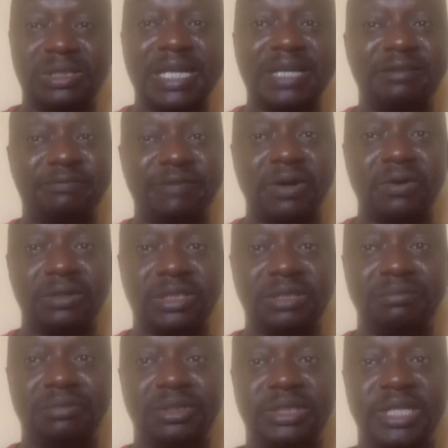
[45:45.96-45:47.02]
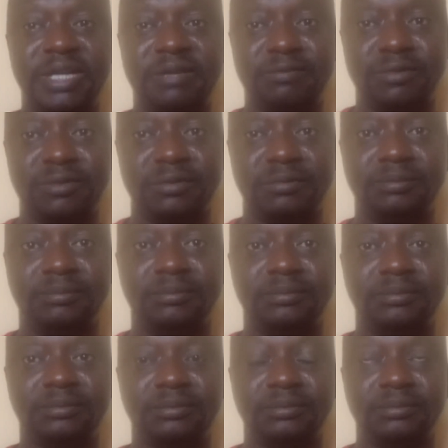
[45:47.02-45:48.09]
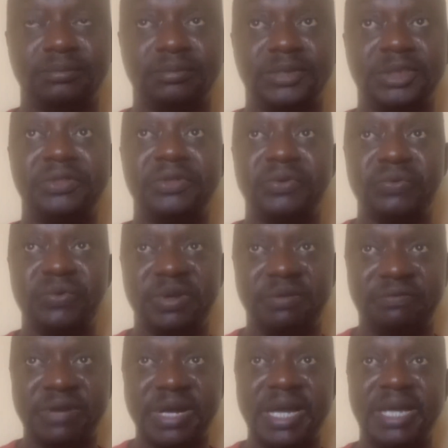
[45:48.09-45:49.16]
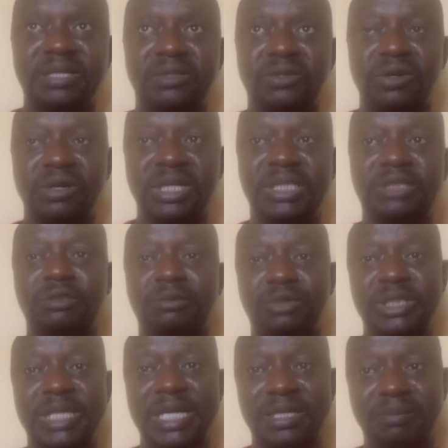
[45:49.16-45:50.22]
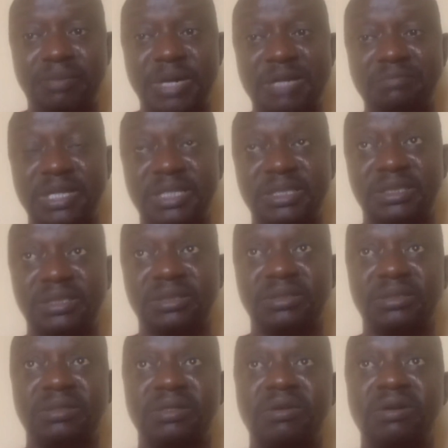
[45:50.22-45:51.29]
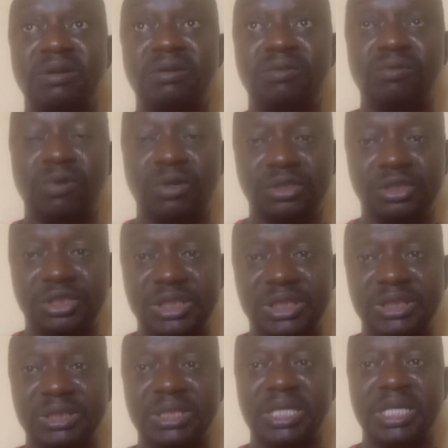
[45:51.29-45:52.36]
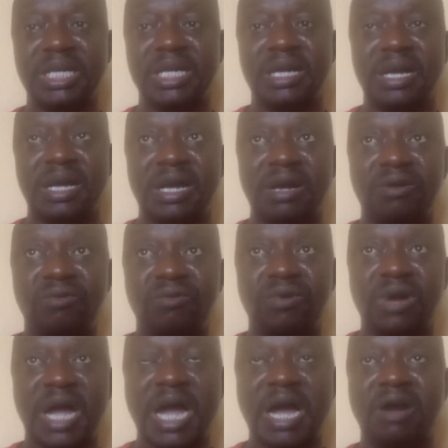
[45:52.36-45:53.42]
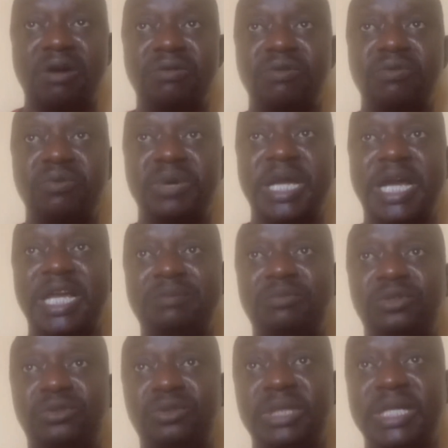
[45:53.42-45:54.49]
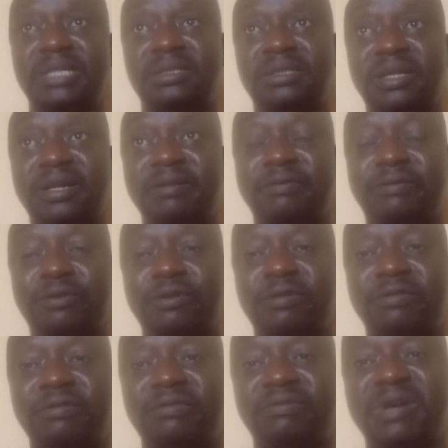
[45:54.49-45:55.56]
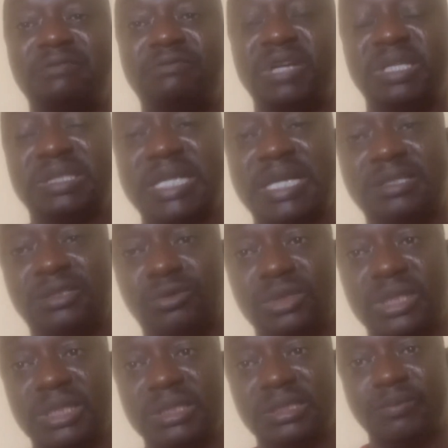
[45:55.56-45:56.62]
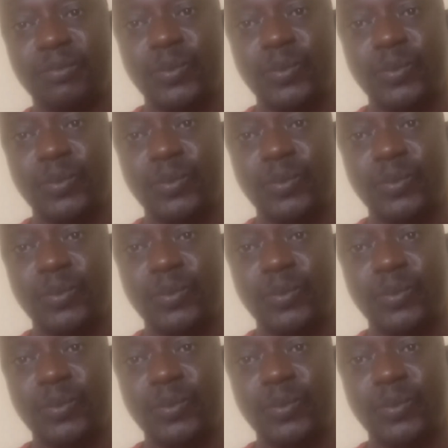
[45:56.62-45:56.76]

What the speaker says: at the faculty board level, we find colleagues from other departments wondering how we are able to get 3, 4, 5 first class students.